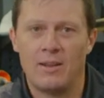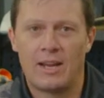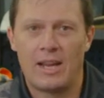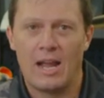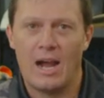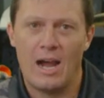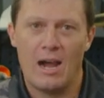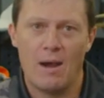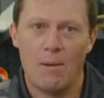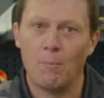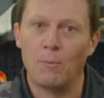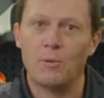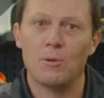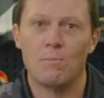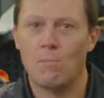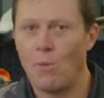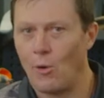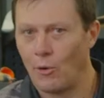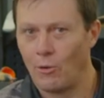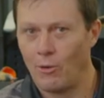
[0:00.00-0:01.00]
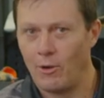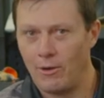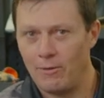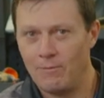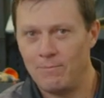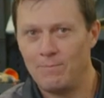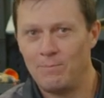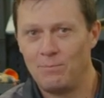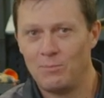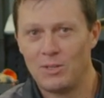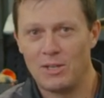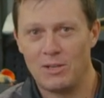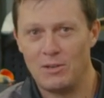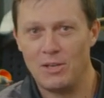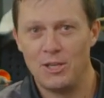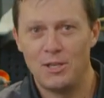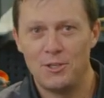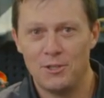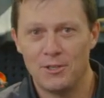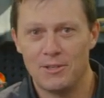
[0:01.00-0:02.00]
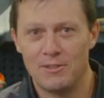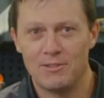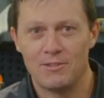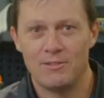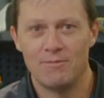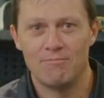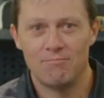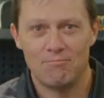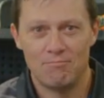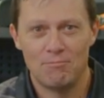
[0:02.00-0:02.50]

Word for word: calm to moderate conditions,